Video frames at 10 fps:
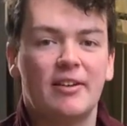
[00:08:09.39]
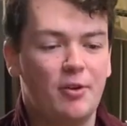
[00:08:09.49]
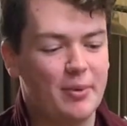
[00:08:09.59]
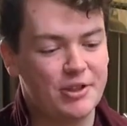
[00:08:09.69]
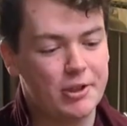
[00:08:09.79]
If
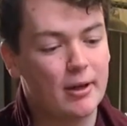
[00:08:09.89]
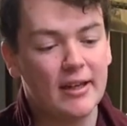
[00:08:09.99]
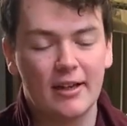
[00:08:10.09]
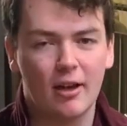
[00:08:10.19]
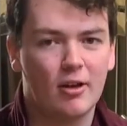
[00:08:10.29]
you've been
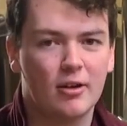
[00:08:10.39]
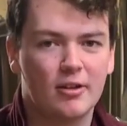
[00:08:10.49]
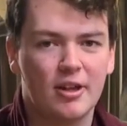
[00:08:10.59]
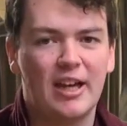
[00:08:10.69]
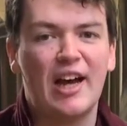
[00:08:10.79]
trying
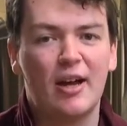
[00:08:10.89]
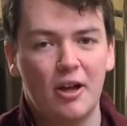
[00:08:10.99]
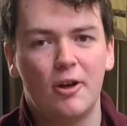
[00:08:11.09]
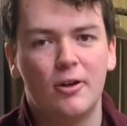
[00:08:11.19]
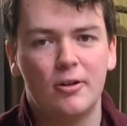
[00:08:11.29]
along at
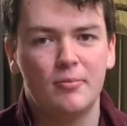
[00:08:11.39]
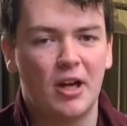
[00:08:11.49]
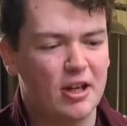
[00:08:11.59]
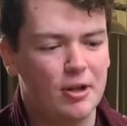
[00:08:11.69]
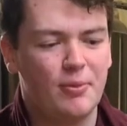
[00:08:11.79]
home,
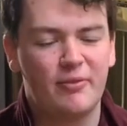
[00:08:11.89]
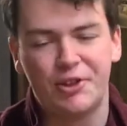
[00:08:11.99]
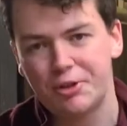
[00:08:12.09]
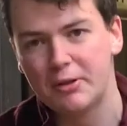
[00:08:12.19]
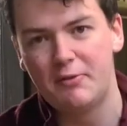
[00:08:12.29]
I hope you've
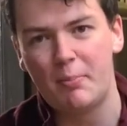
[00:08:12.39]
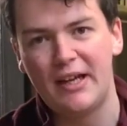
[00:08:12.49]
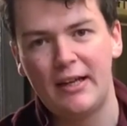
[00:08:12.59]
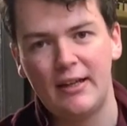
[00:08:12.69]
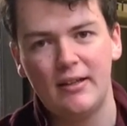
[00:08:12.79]
enjoyed the
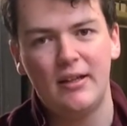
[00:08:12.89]
beer.